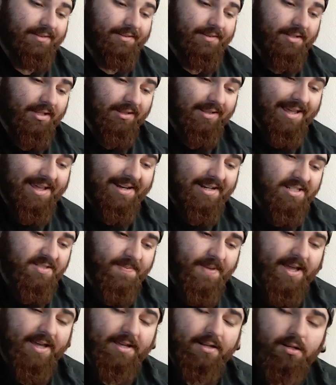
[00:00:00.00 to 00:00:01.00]
The ladies'
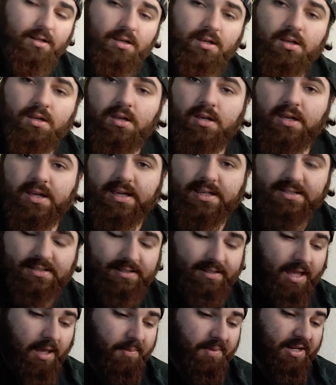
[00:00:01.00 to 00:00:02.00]
man is
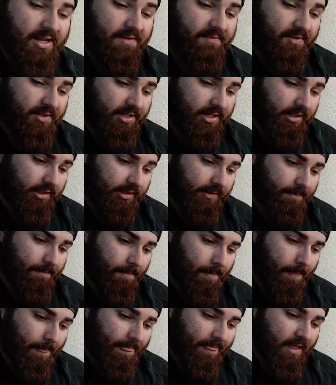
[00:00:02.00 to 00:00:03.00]
lemon and vanilla.
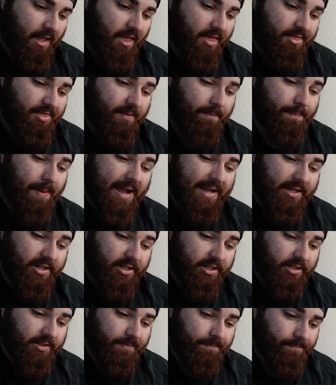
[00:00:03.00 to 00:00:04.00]
The
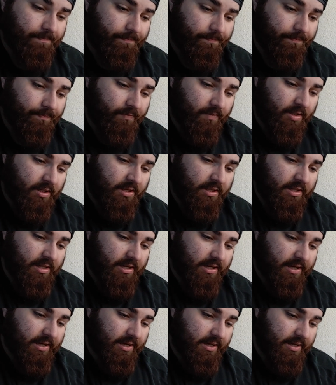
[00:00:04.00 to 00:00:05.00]
biker
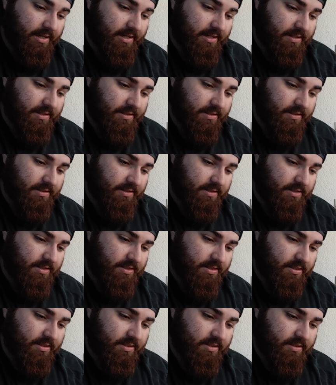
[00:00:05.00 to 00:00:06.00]

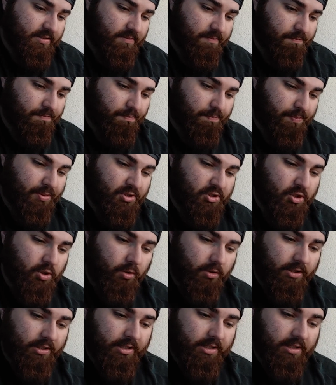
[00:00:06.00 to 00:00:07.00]
is
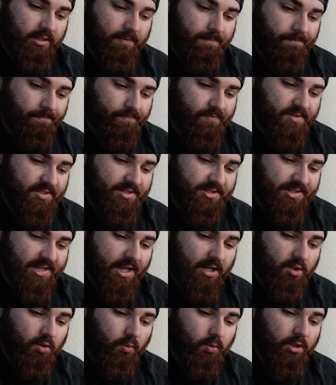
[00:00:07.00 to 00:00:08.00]
patchouli,
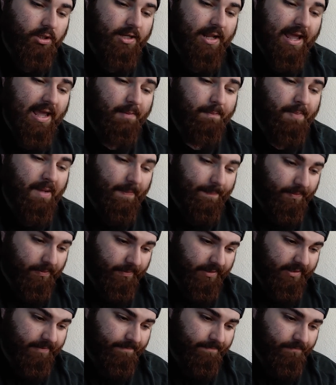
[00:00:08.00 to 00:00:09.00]
sandalwood, and
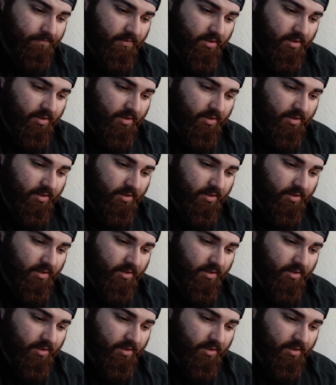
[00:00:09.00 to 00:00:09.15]
peppermint.